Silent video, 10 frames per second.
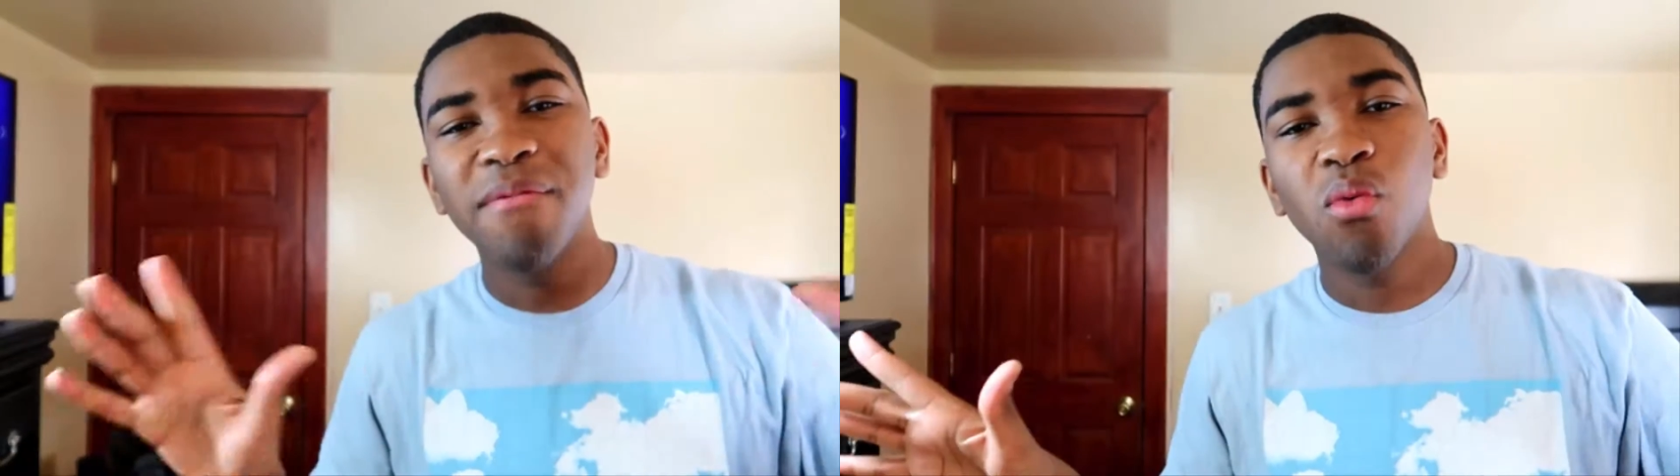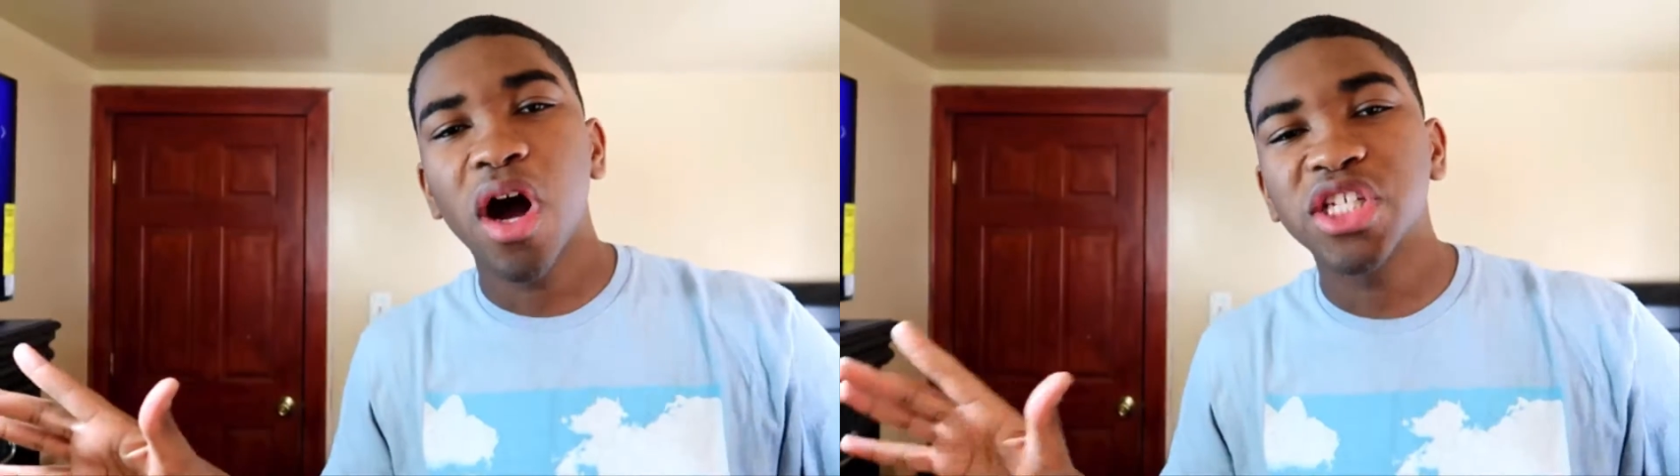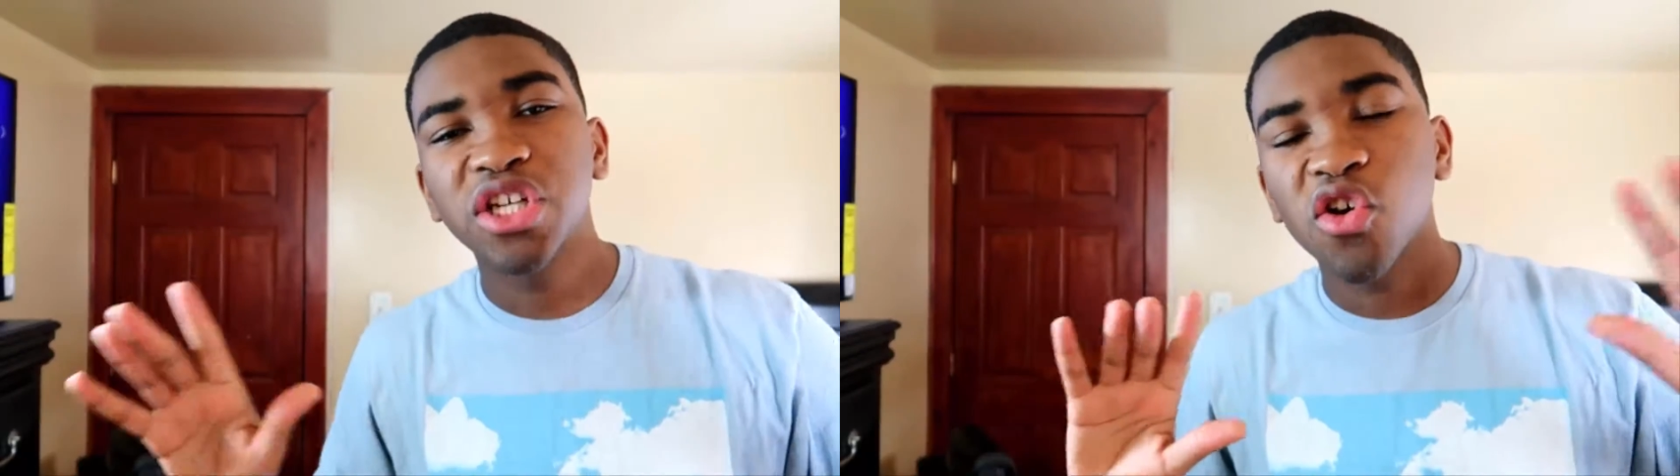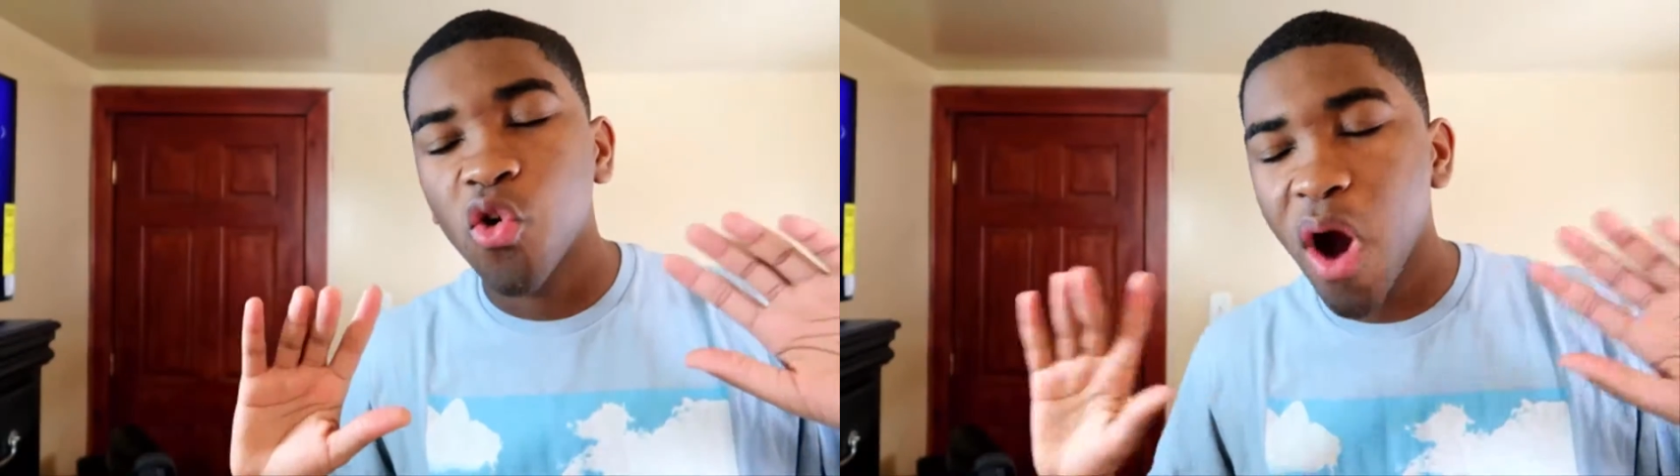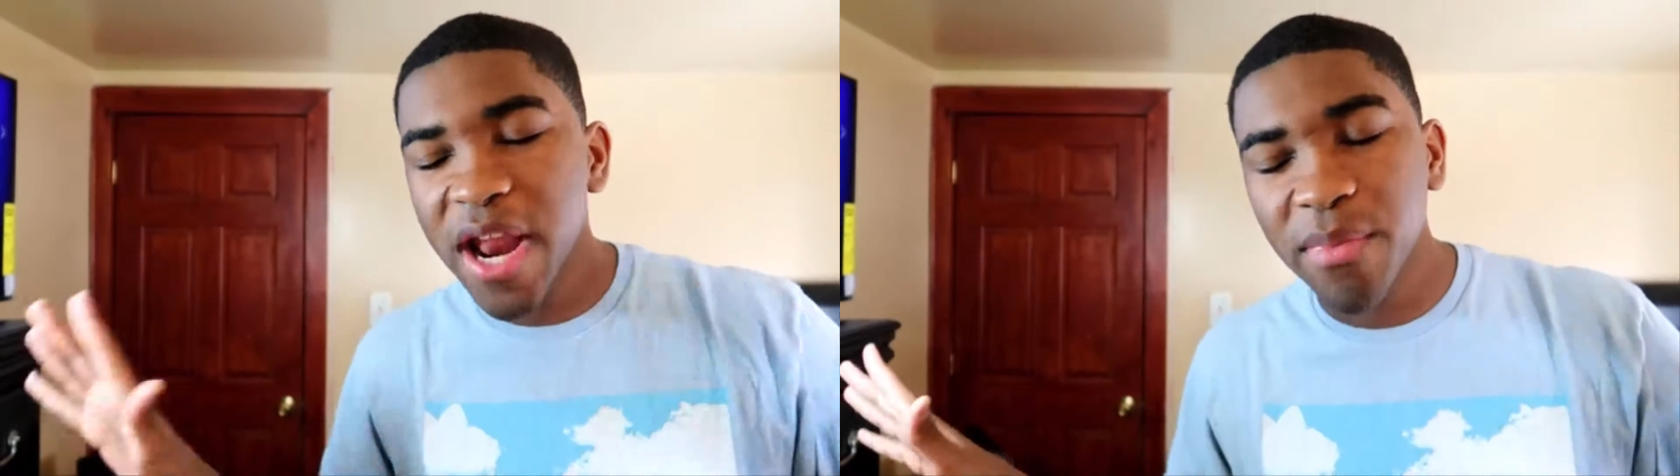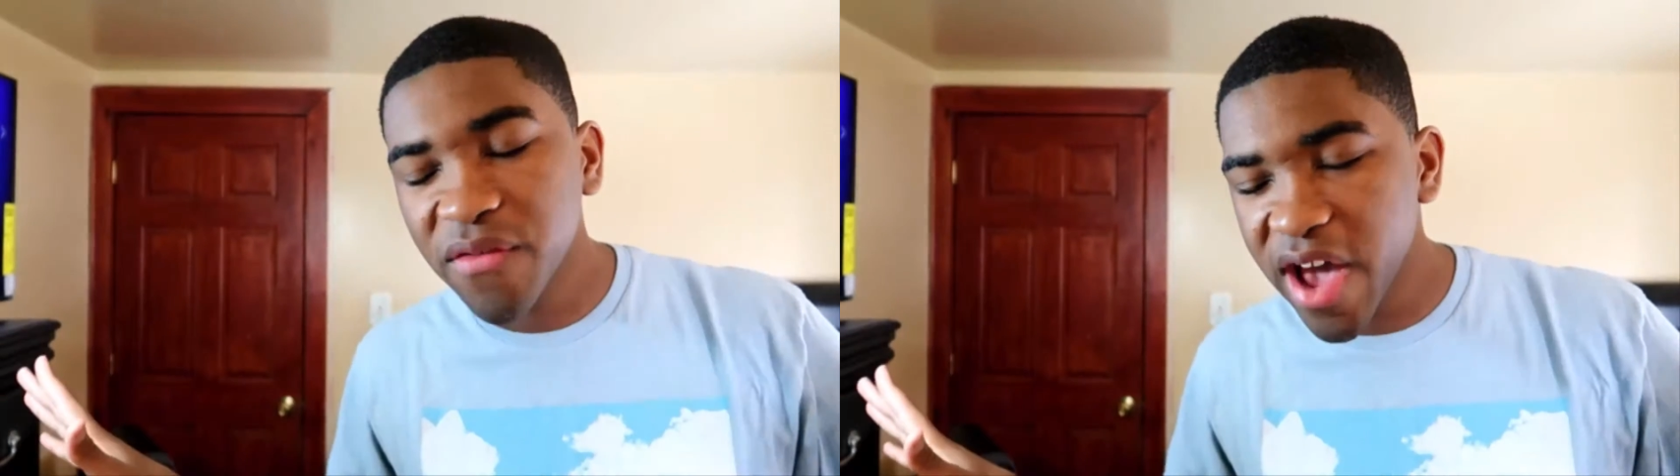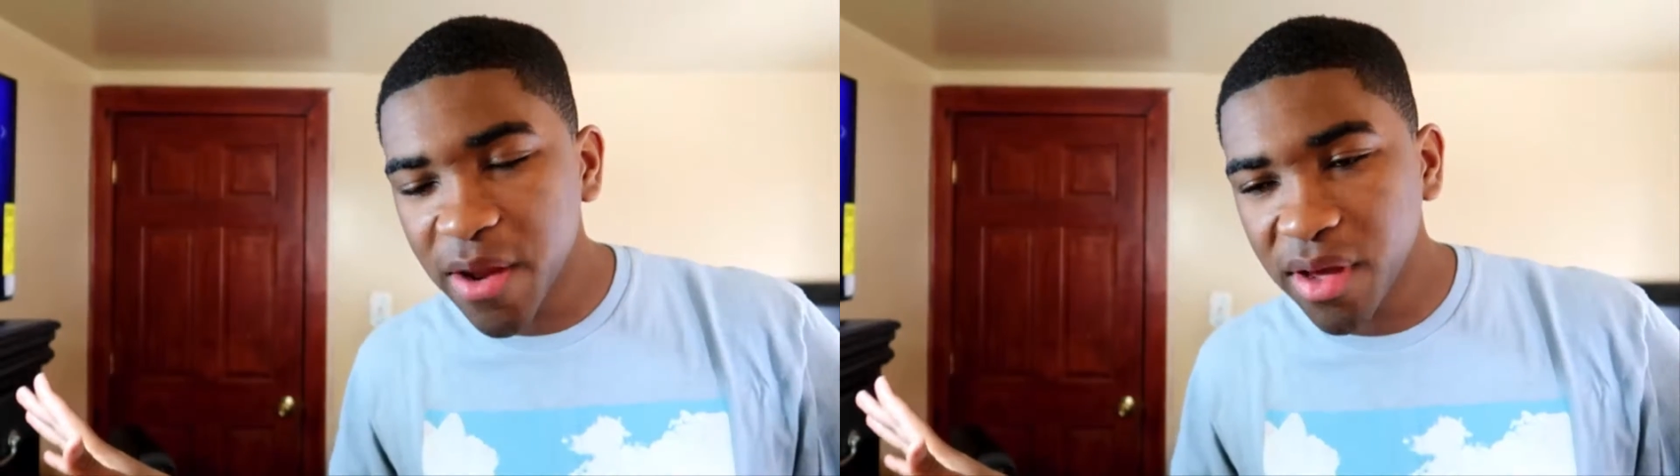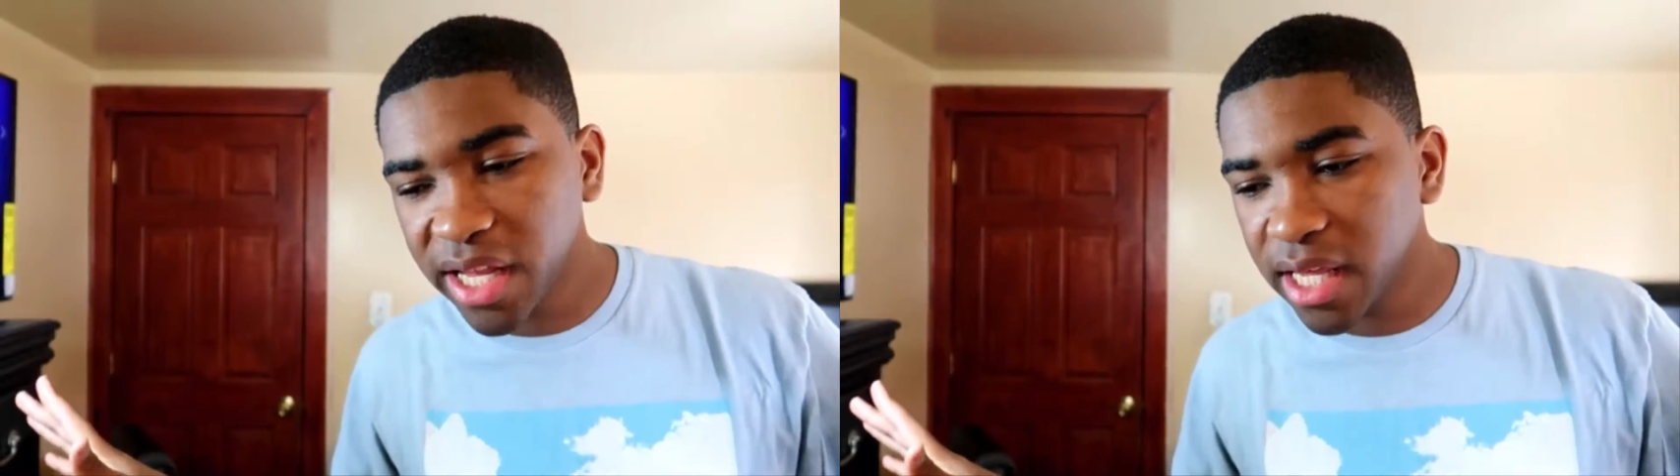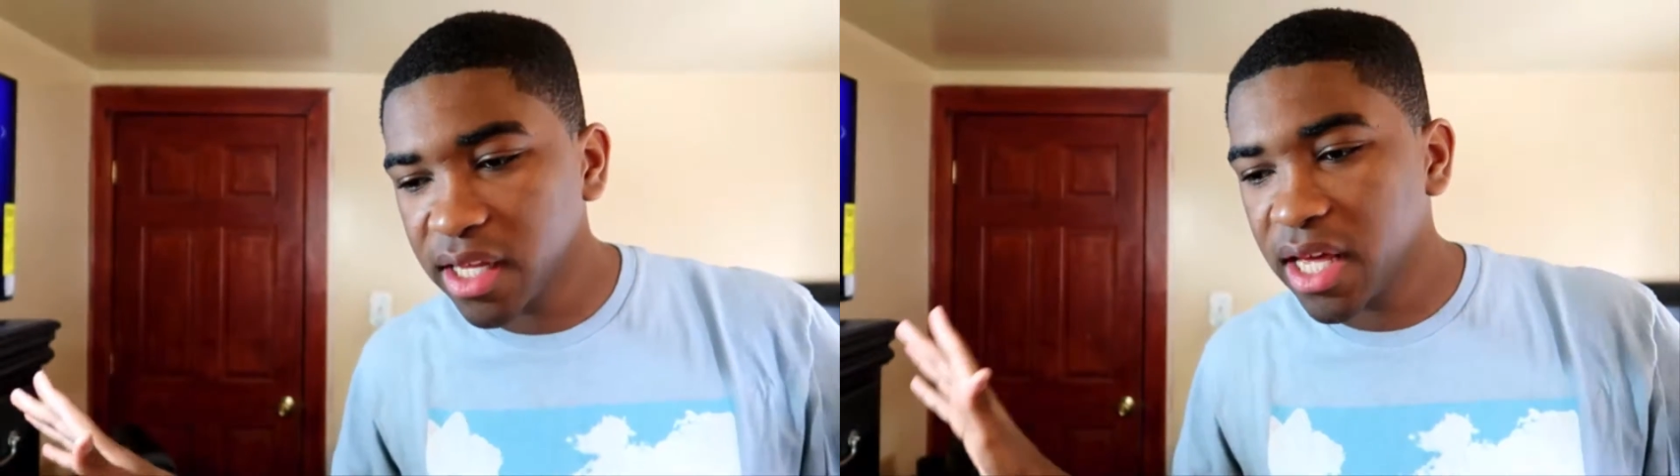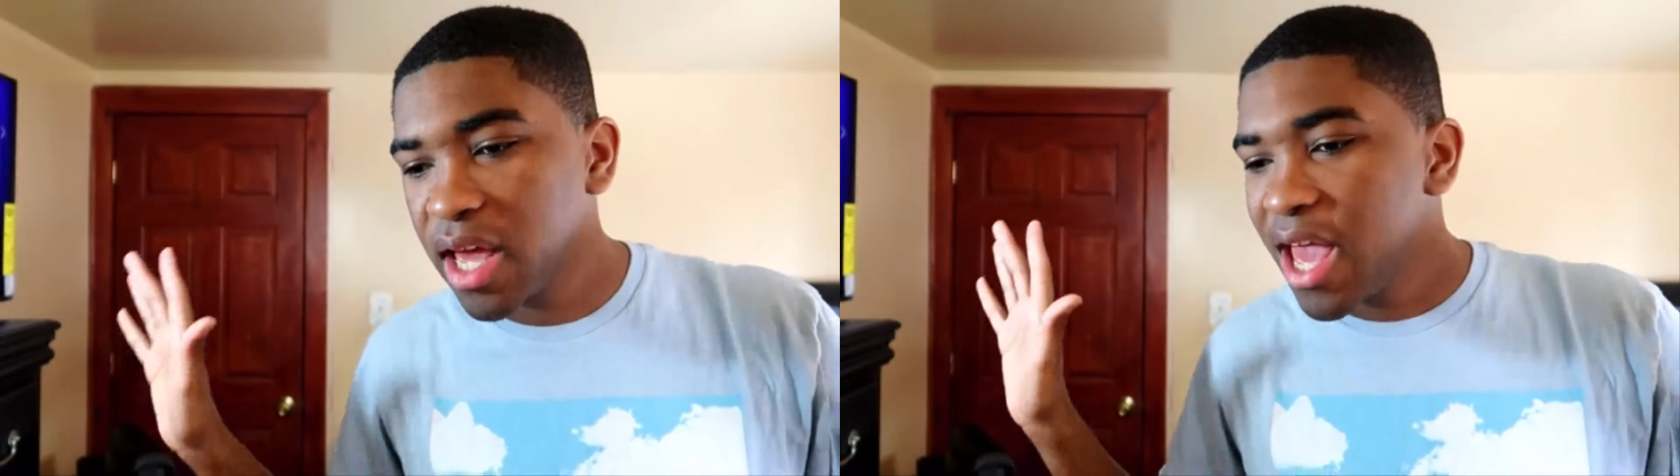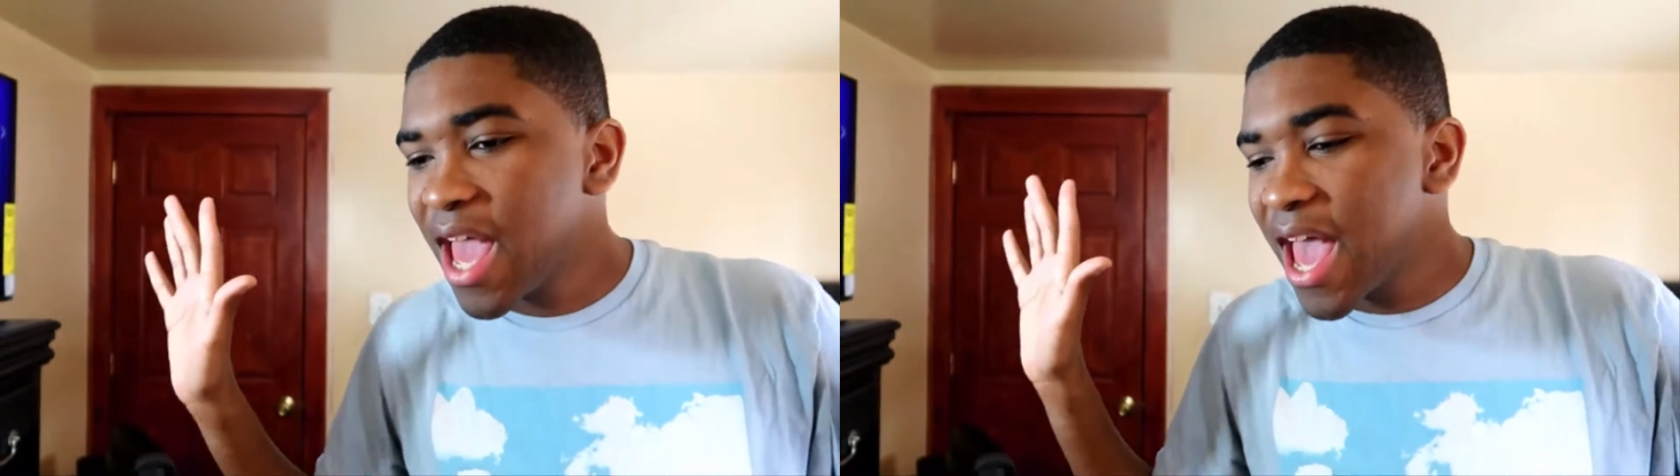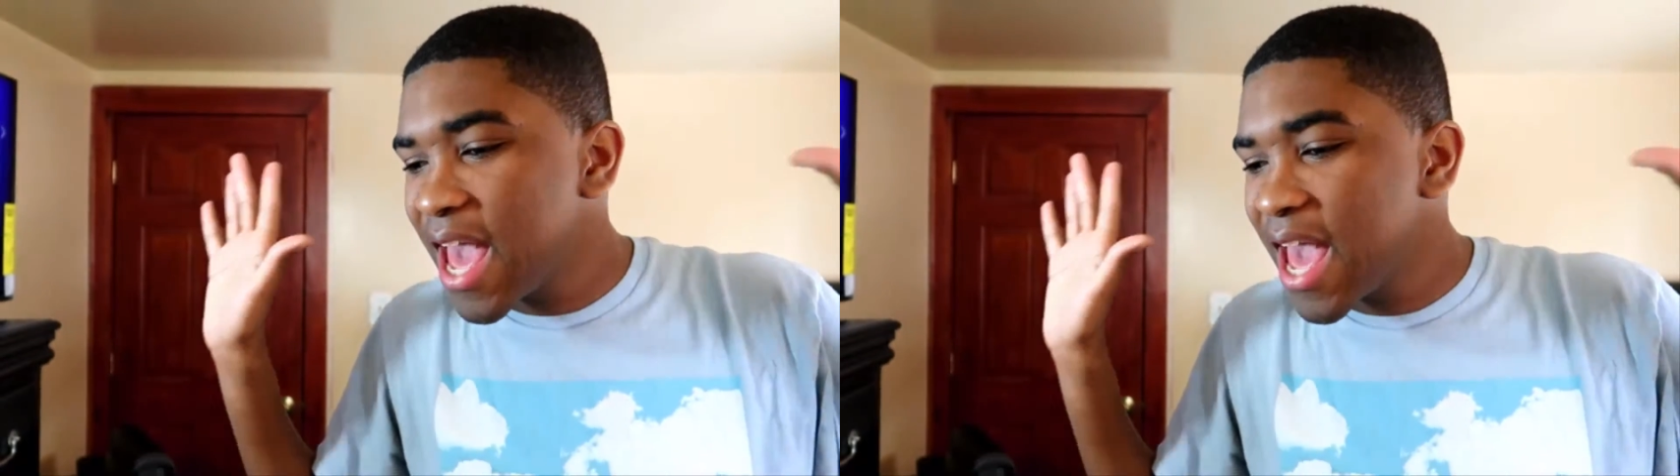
I've been watching quite a bit of anime lately,